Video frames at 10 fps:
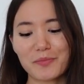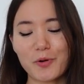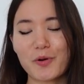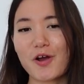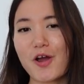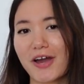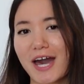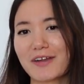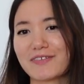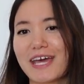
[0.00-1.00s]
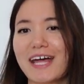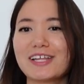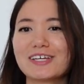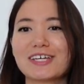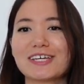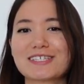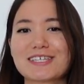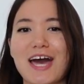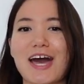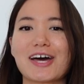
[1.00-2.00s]
or kind of an elegant
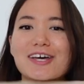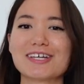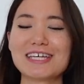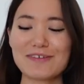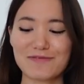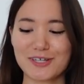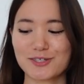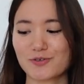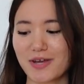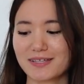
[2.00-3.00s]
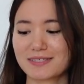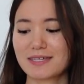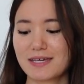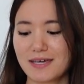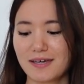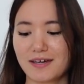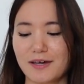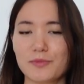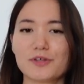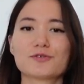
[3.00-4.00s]
evening dress.
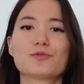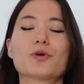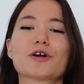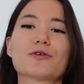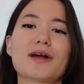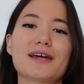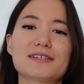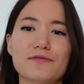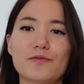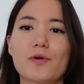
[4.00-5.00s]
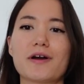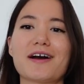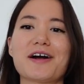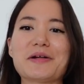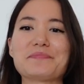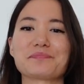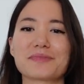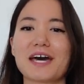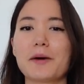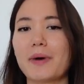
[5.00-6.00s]
This would work great for
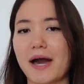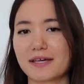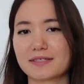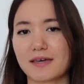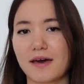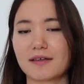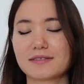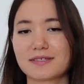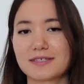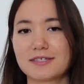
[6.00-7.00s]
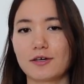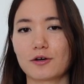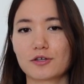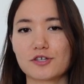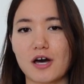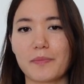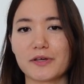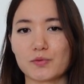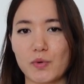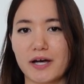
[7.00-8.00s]
a bias cut silk top
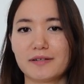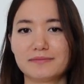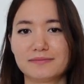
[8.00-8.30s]
as well.